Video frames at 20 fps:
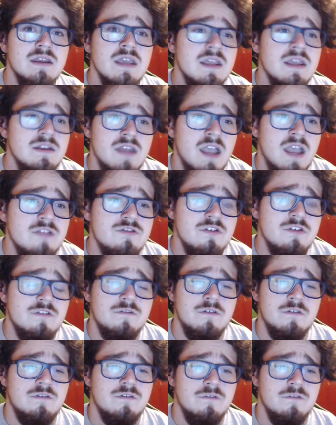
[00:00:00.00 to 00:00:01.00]
Not just
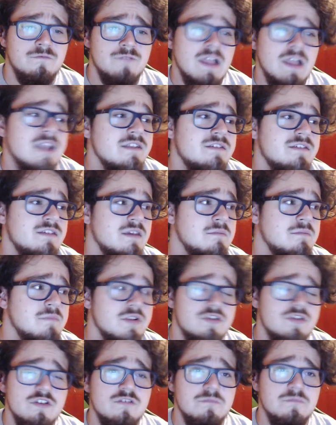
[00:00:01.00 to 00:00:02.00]
as a flight sim, but
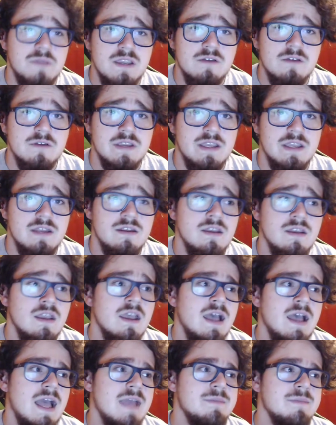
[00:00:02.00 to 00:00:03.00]
just period.
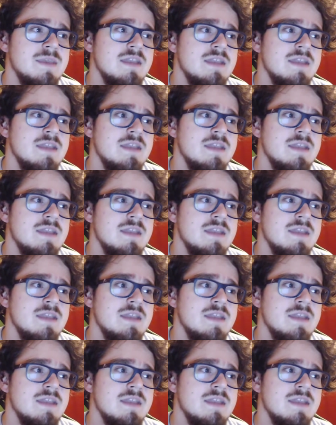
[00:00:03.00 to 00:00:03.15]
I mean,